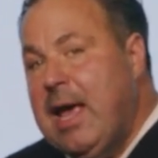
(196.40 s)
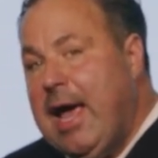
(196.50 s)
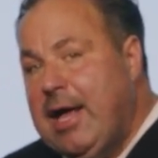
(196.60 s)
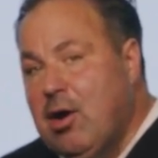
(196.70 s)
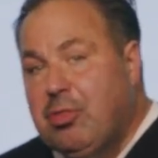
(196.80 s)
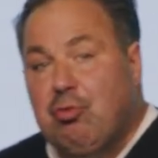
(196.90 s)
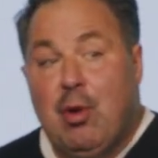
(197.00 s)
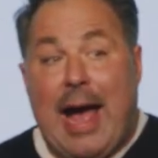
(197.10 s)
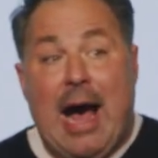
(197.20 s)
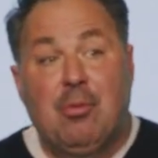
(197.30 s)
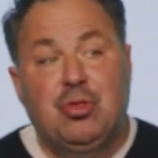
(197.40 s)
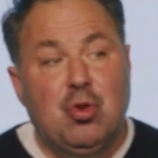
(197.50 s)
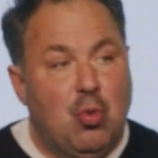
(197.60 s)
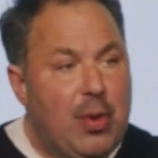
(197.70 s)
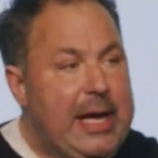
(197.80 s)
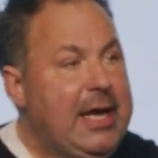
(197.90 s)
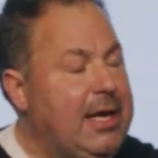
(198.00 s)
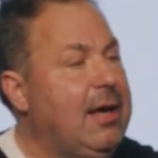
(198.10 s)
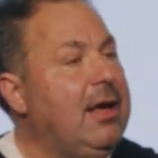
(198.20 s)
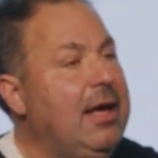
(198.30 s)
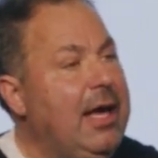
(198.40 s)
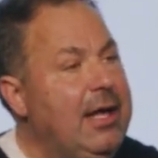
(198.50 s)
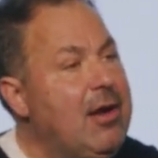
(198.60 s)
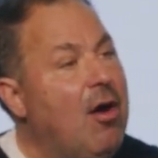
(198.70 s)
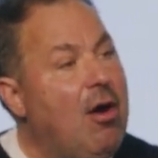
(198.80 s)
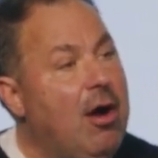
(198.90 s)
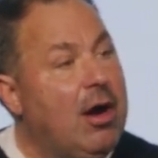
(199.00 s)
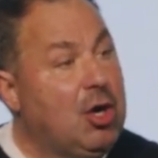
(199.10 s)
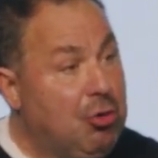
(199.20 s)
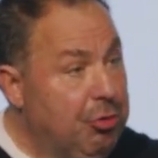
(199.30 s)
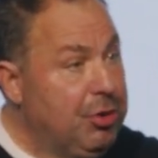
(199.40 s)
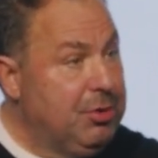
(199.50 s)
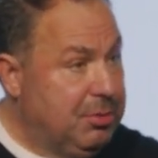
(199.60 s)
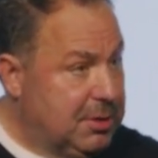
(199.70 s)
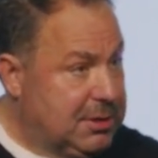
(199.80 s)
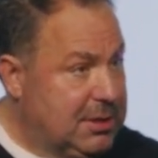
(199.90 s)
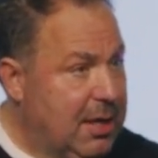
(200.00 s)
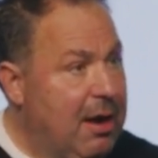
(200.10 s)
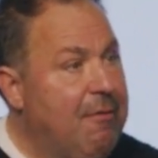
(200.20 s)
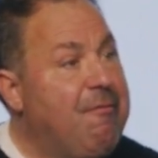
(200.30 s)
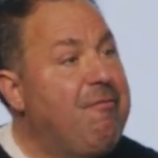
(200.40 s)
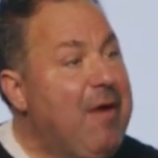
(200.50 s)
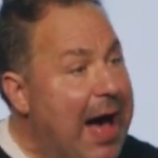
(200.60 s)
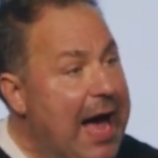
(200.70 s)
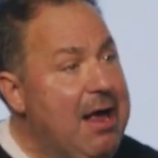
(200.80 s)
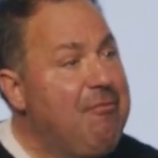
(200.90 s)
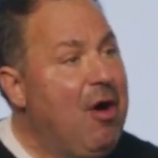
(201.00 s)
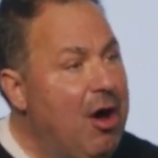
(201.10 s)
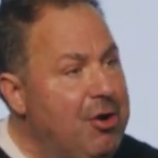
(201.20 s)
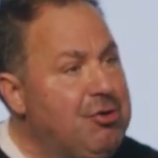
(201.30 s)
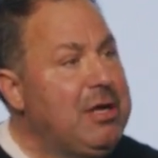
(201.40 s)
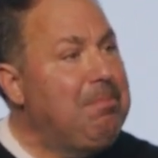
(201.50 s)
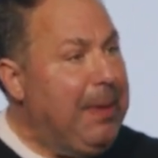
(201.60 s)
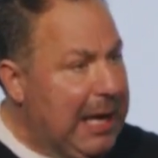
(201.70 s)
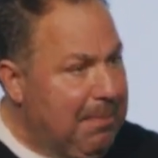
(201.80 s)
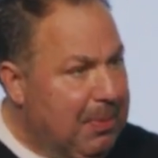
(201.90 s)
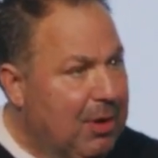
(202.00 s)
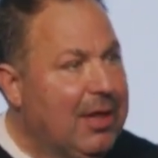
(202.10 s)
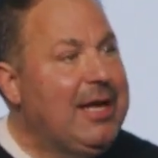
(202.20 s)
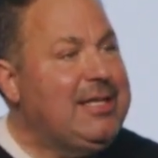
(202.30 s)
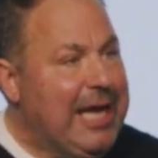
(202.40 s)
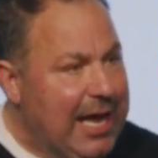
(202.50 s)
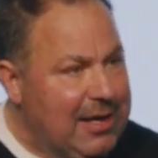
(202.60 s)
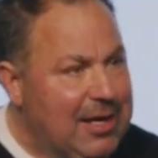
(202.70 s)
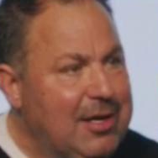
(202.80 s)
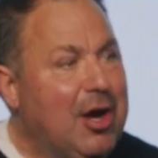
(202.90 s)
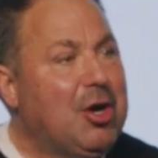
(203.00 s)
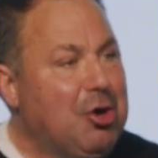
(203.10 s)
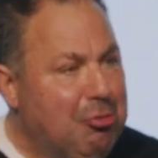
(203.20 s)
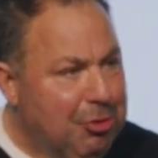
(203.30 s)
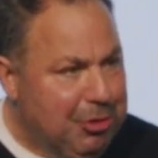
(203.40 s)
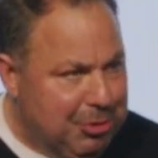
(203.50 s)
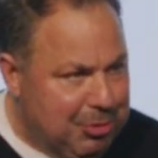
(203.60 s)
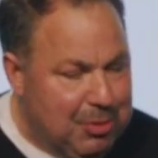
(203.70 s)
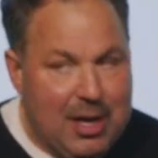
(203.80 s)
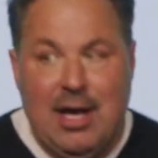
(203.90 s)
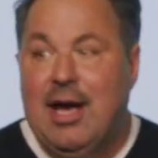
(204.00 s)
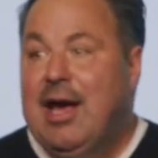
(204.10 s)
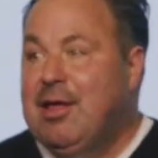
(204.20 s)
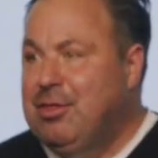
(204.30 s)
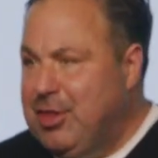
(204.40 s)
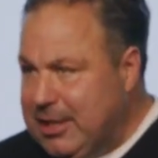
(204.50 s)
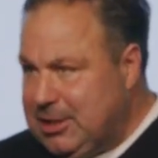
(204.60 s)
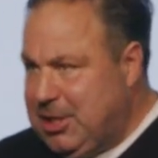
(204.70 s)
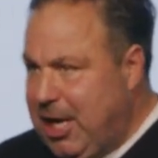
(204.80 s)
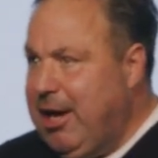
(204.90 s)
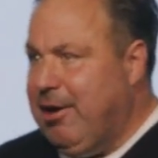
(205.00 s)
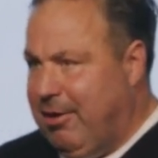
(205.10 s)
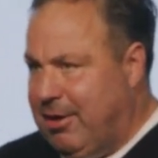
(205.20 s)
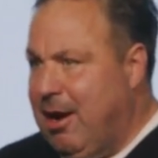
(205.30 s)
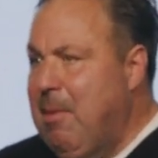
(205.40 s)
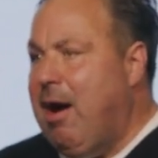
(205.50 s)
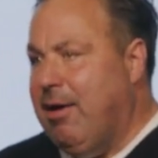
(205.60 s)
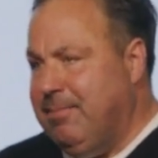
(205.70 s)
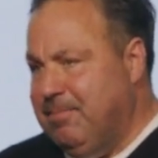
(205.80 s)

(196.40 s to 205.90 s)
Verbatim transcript: and throughout the week in our crews, 500 people attended a crew this year. Come on.